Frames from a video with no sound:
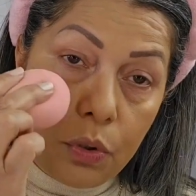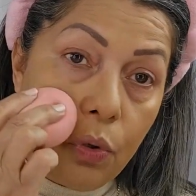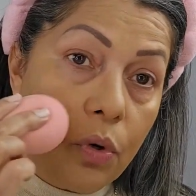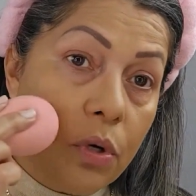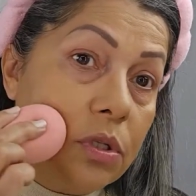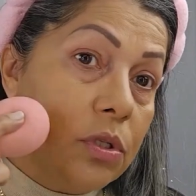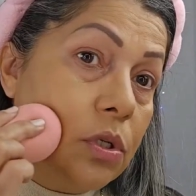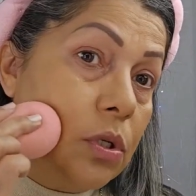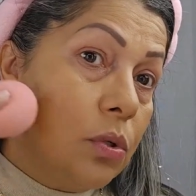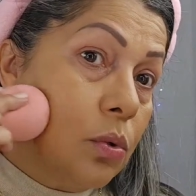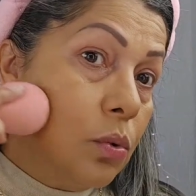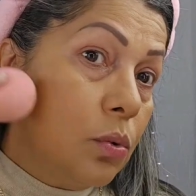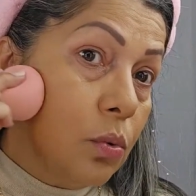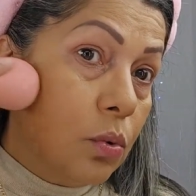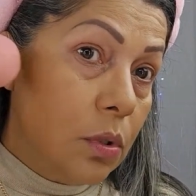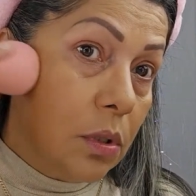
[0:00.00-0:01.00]
going
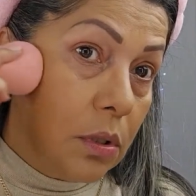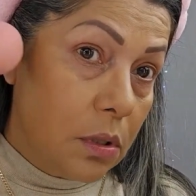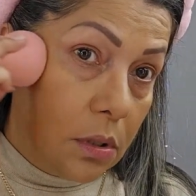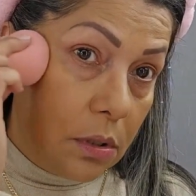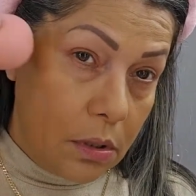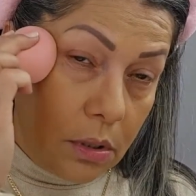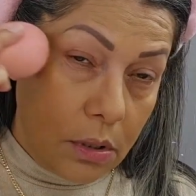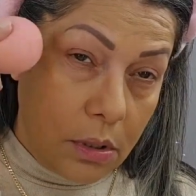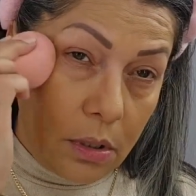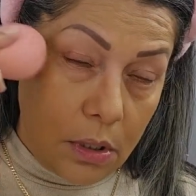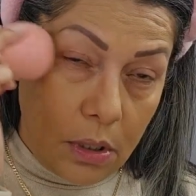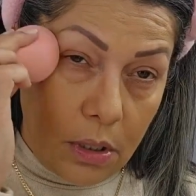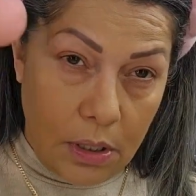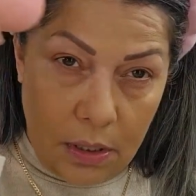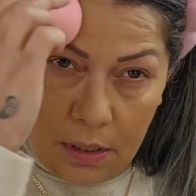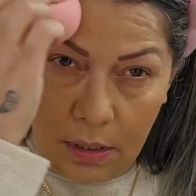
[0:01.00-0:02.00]
to
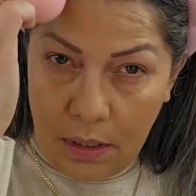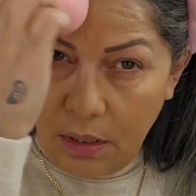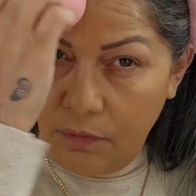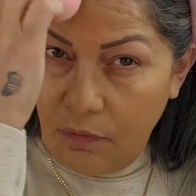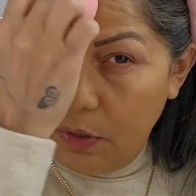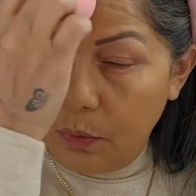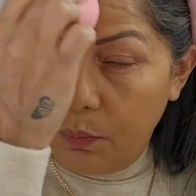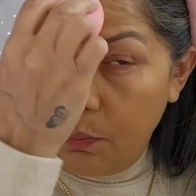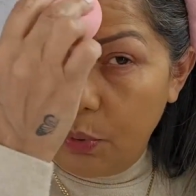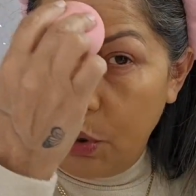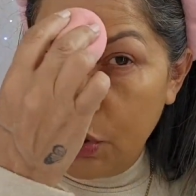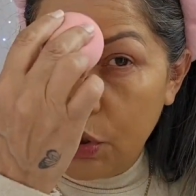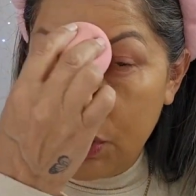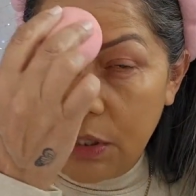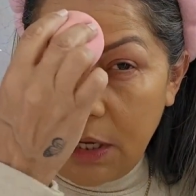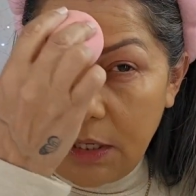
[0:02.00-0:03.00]
even
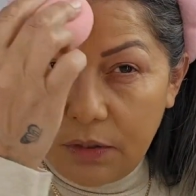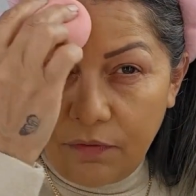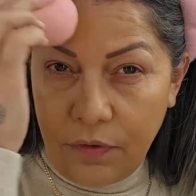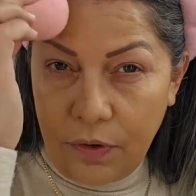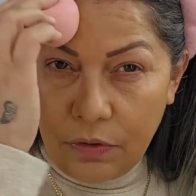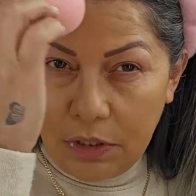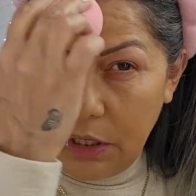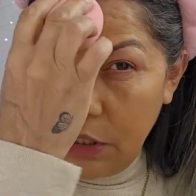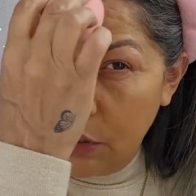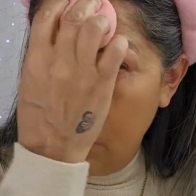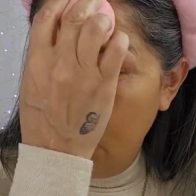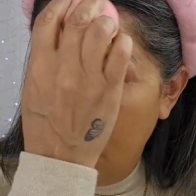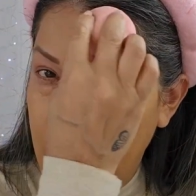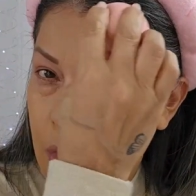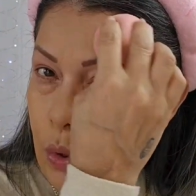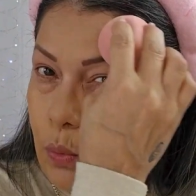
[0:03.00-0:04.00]
push that foundation
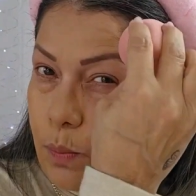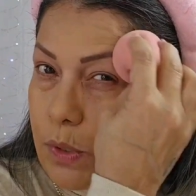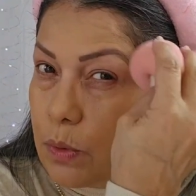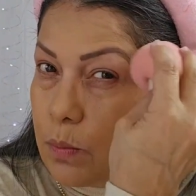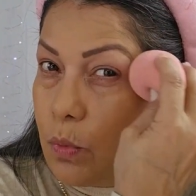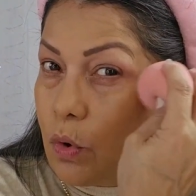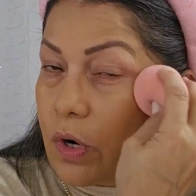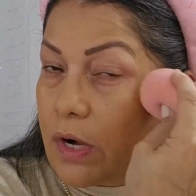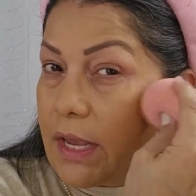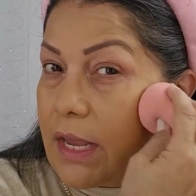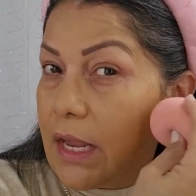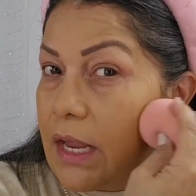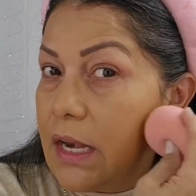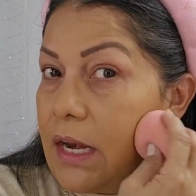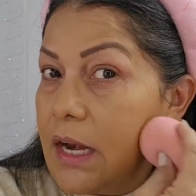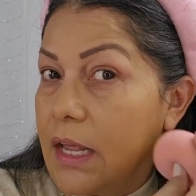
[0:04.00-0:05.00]
a little bit more
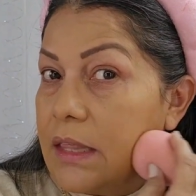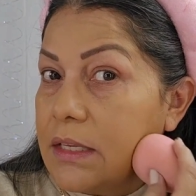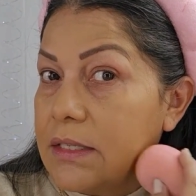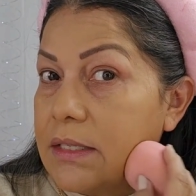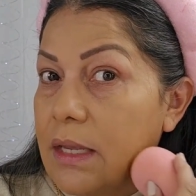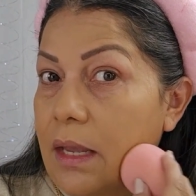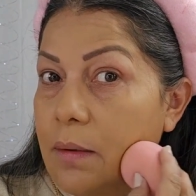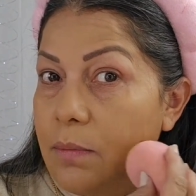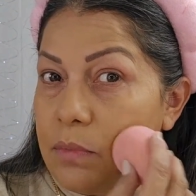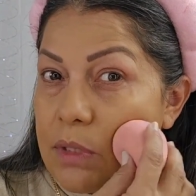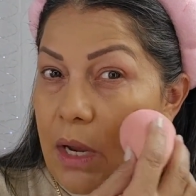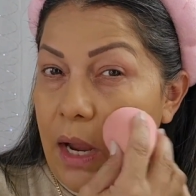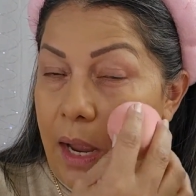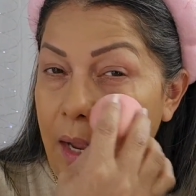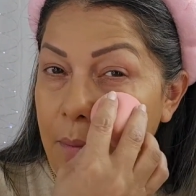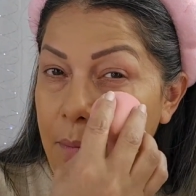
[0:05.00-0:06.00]
in, and at the same
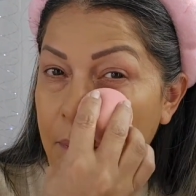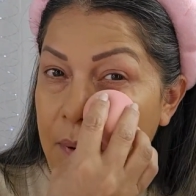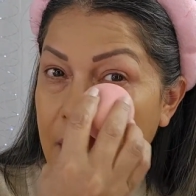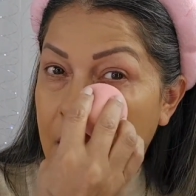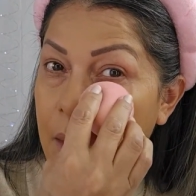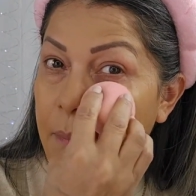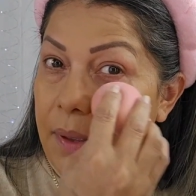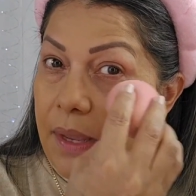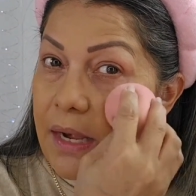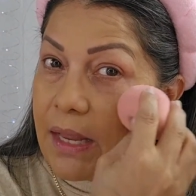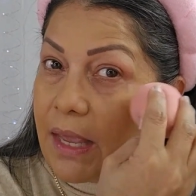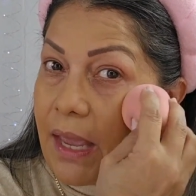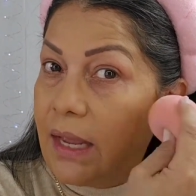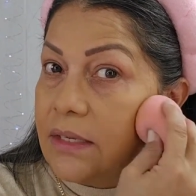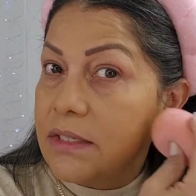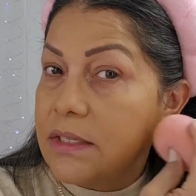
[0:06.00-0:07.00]
time pick up any
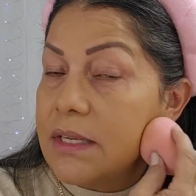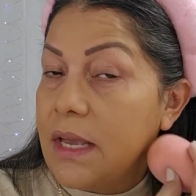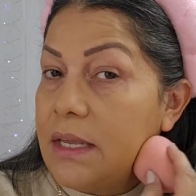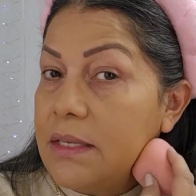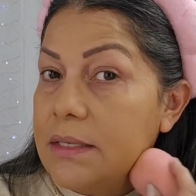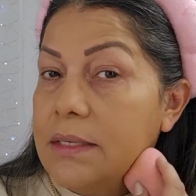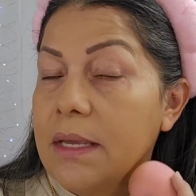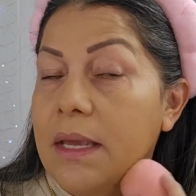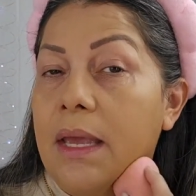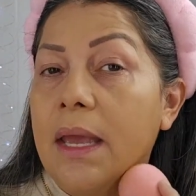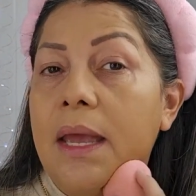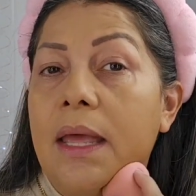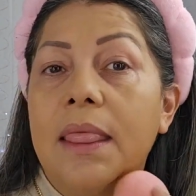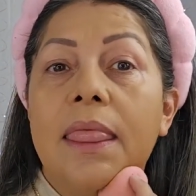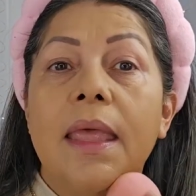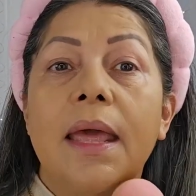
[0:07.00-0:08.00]
excess
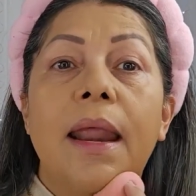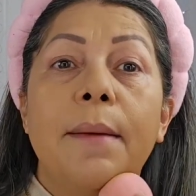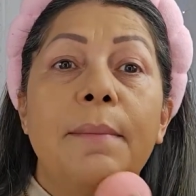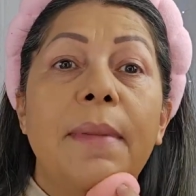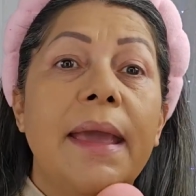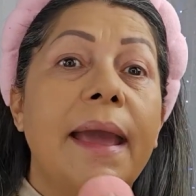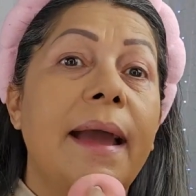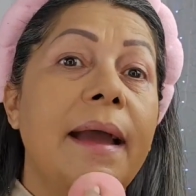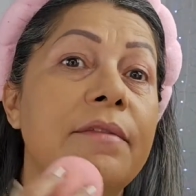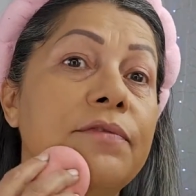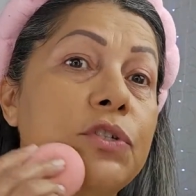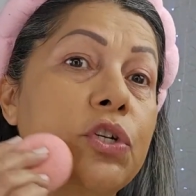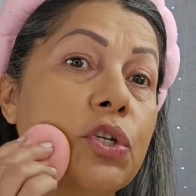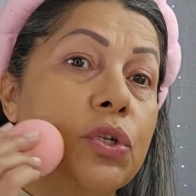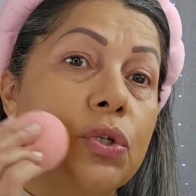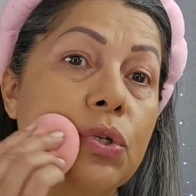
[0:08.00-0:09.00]
that I might have
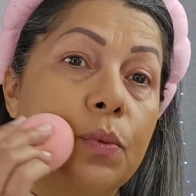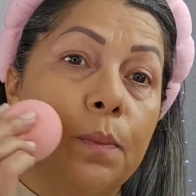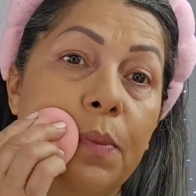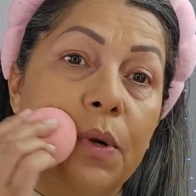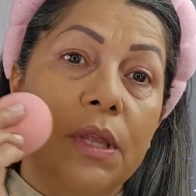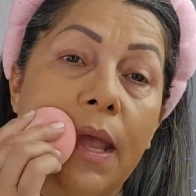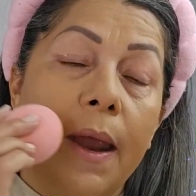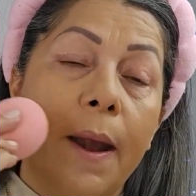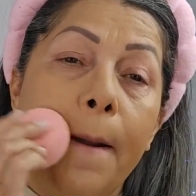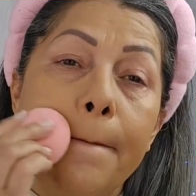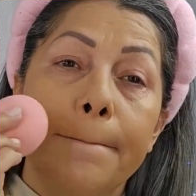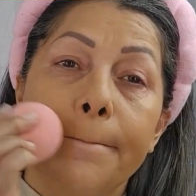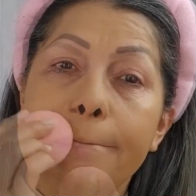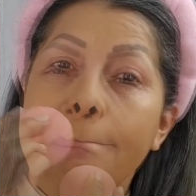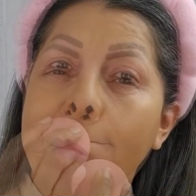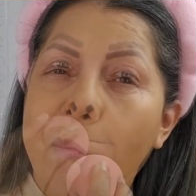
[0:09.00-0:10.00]
just put there.
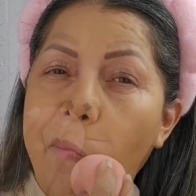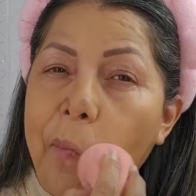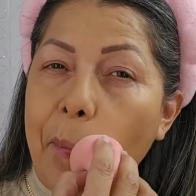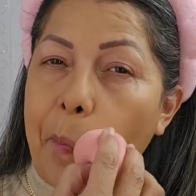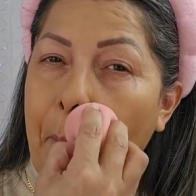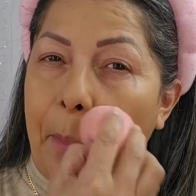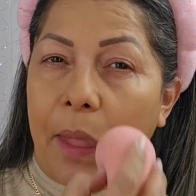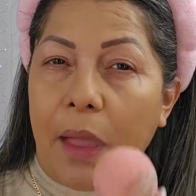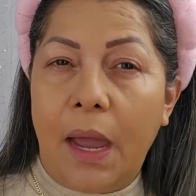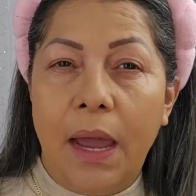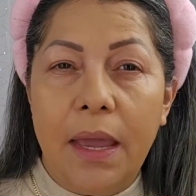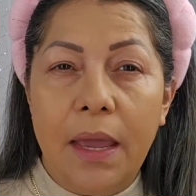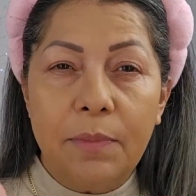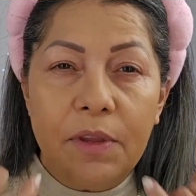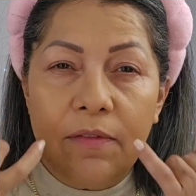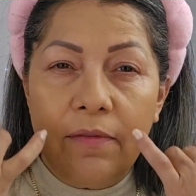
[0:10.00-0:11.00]
I
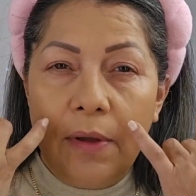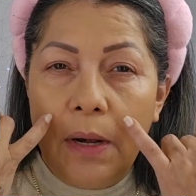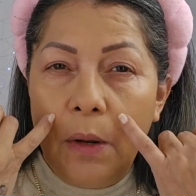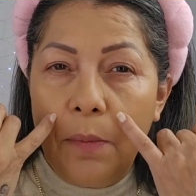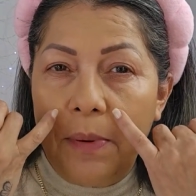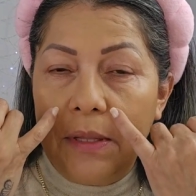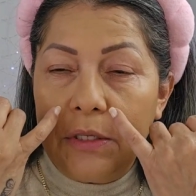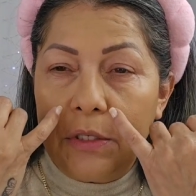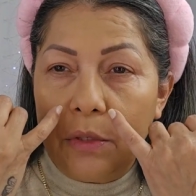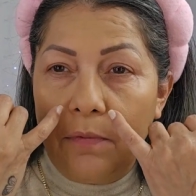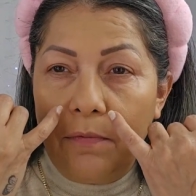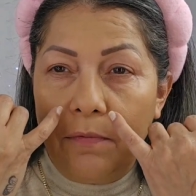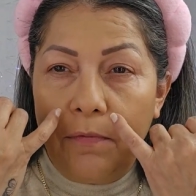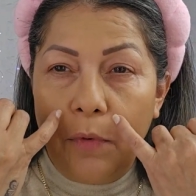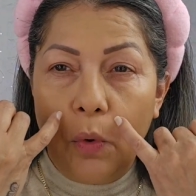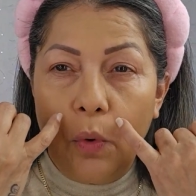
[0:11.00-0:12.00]
am developing some
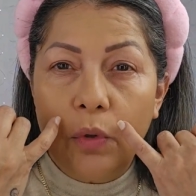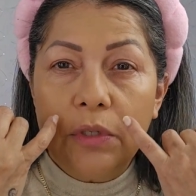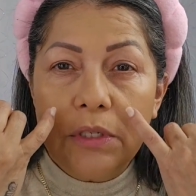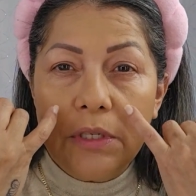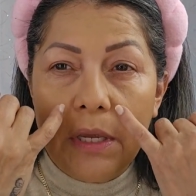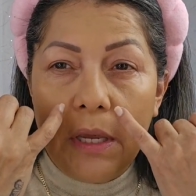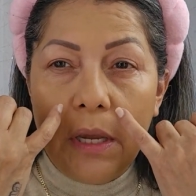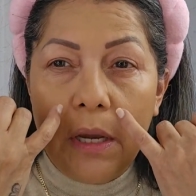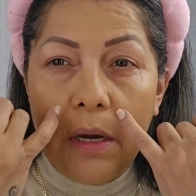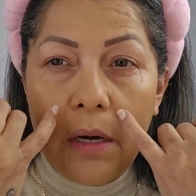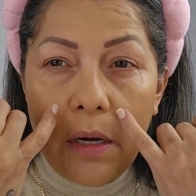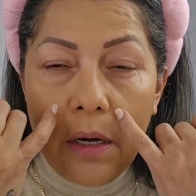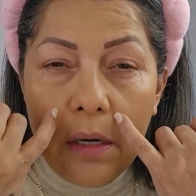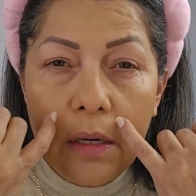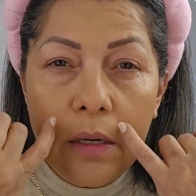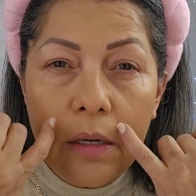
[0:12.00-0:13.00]
folds here.